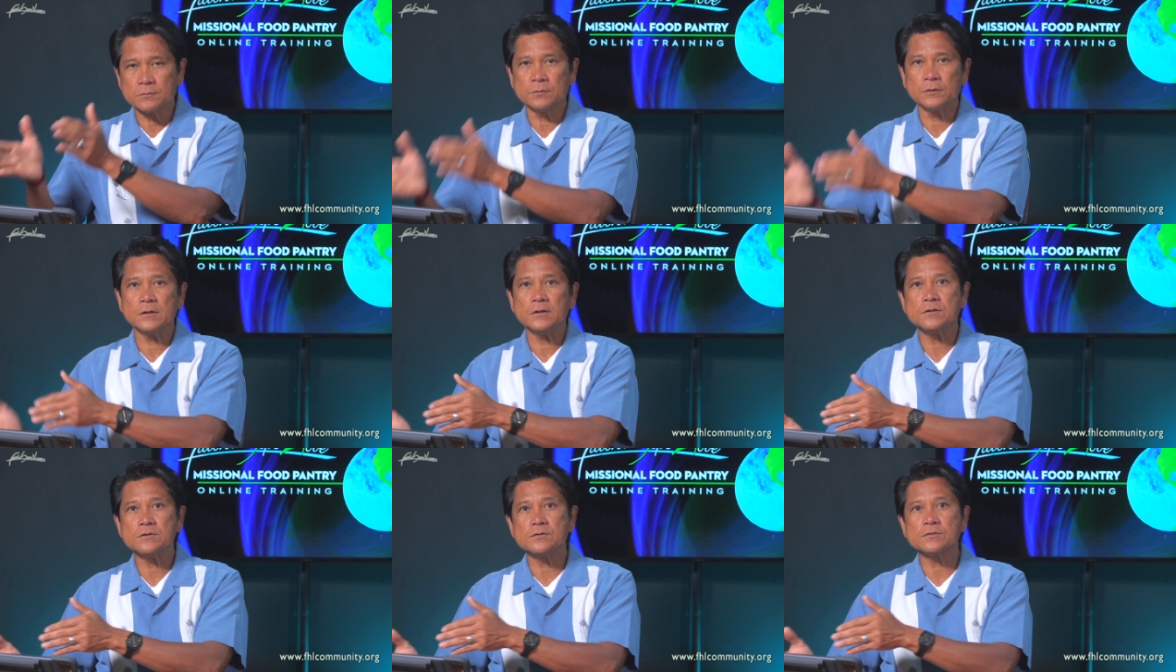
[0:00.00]

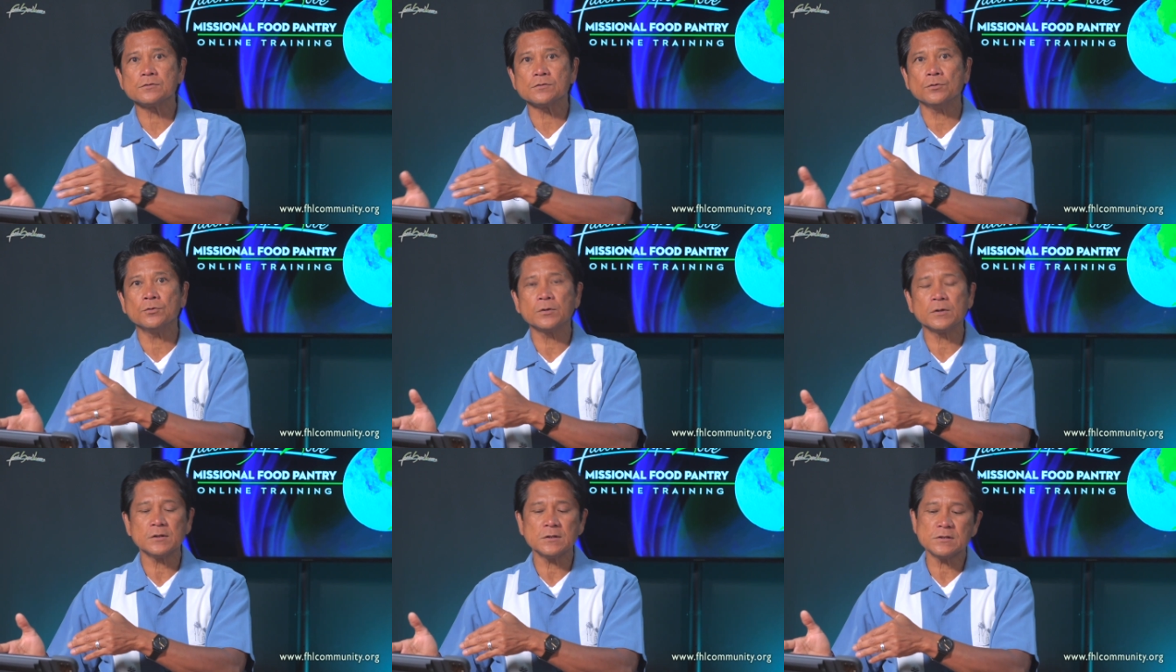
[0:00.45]
religious
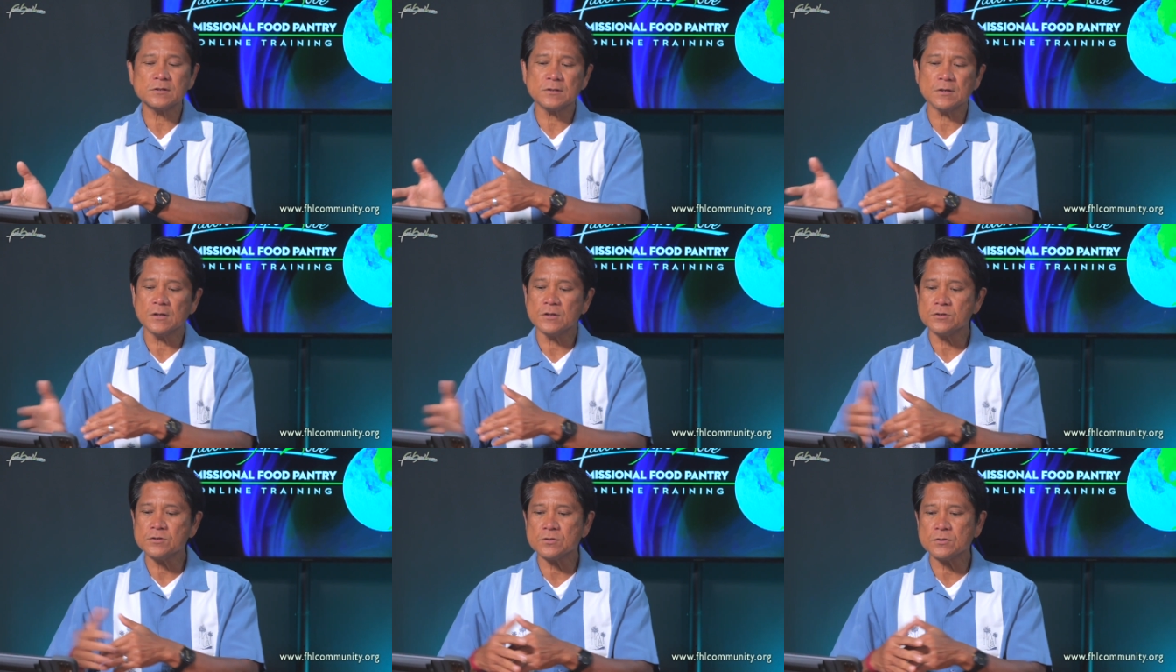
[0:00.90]

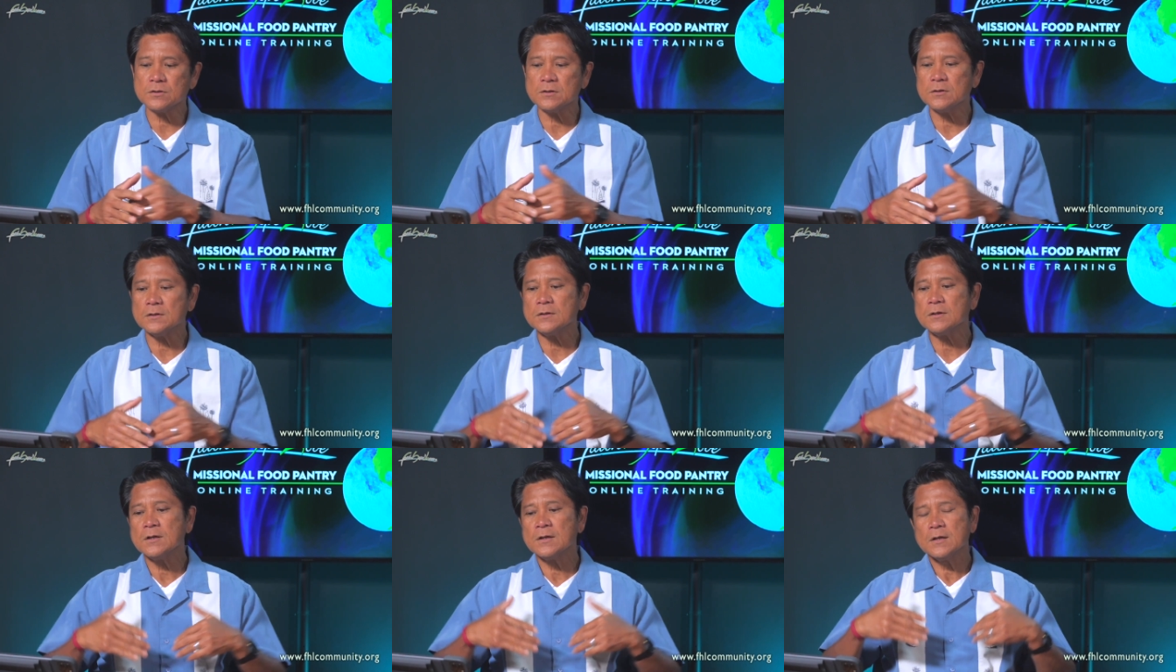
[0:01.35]

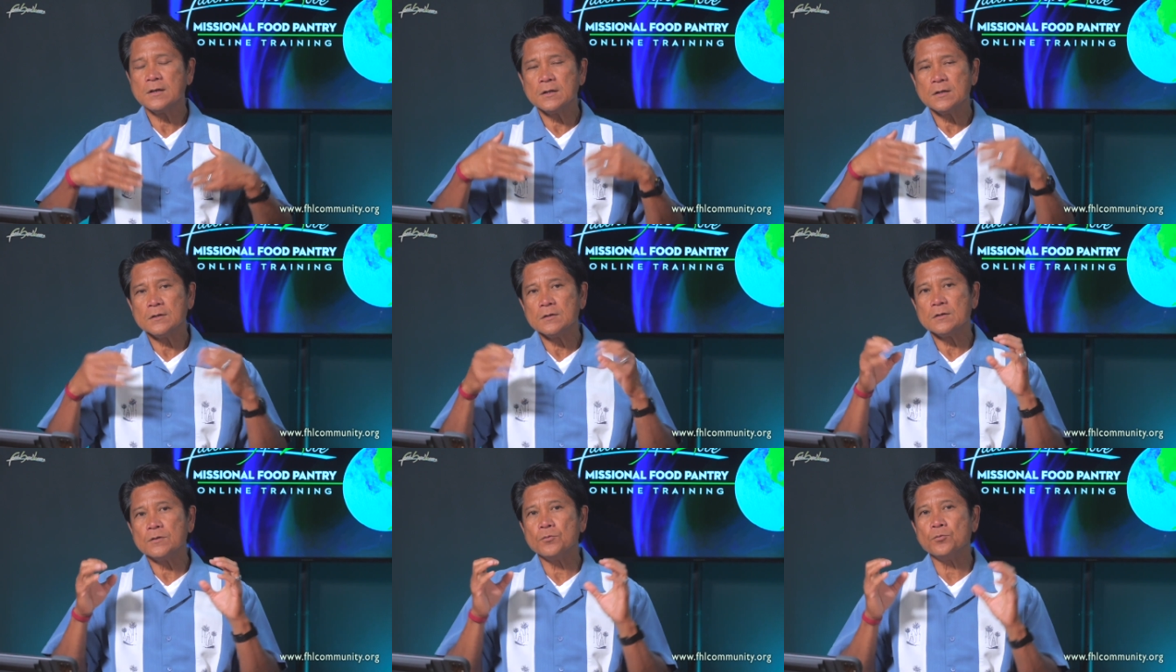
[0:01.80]
organization,
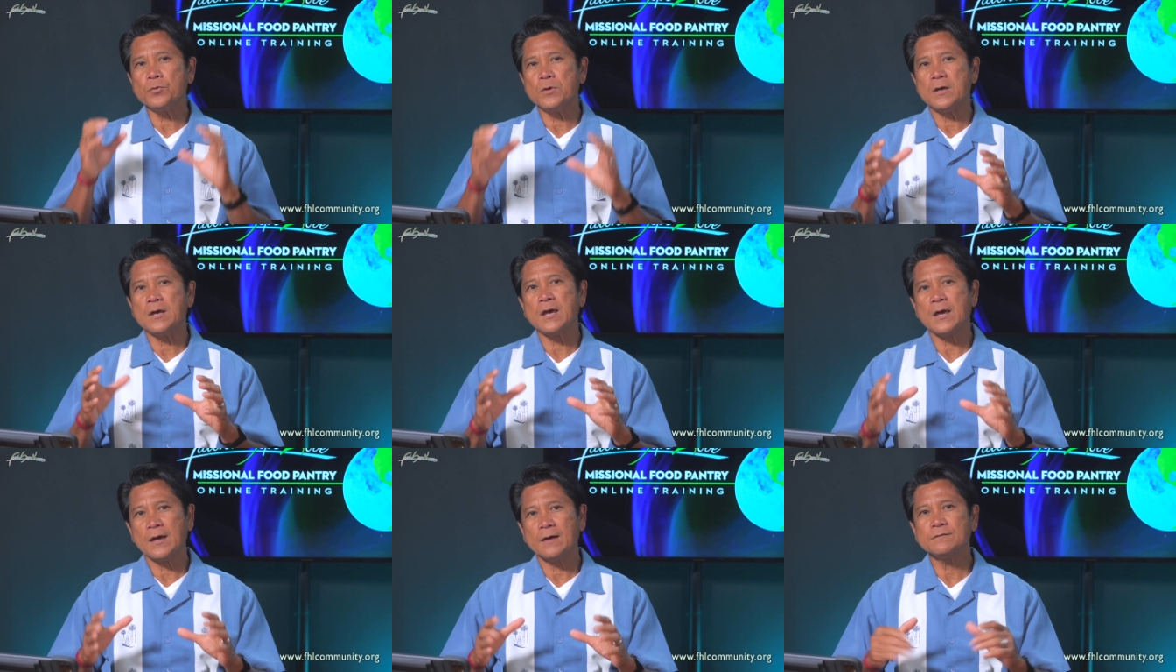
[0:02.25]

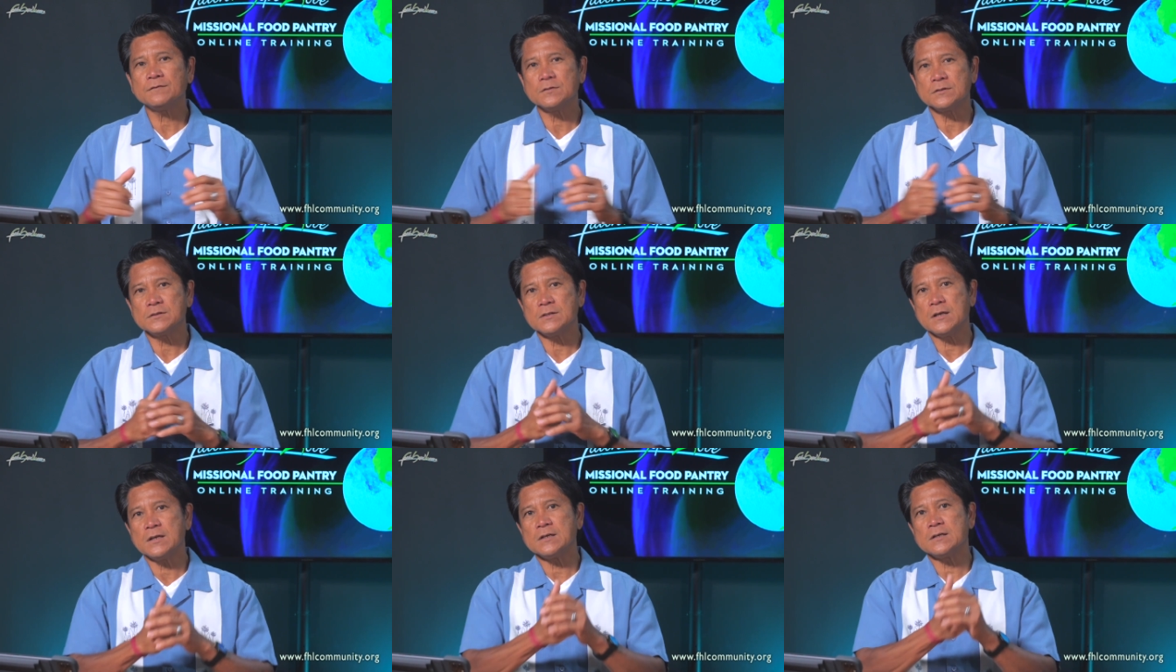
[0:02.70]
we have
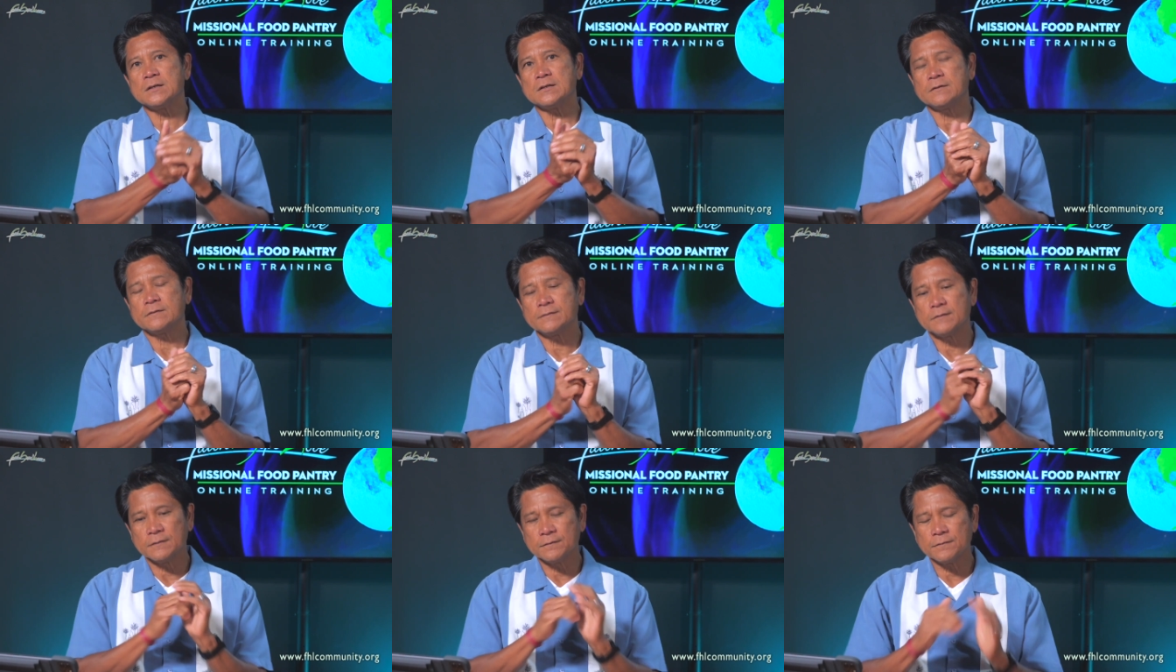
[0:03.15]
to take
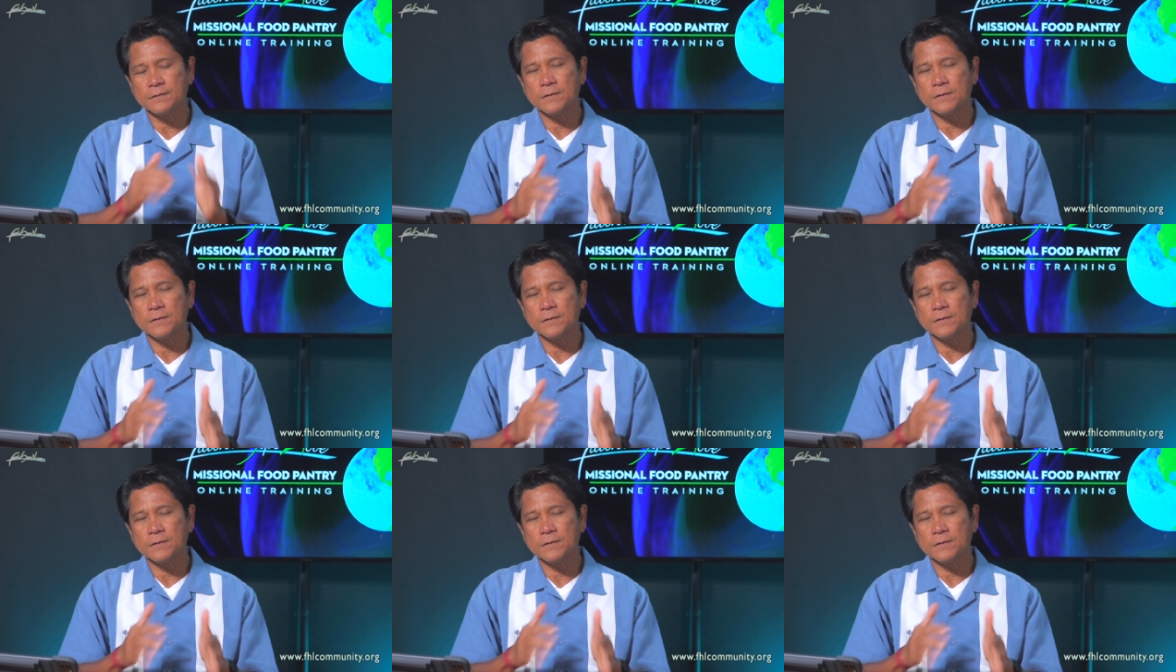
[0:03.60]
care of the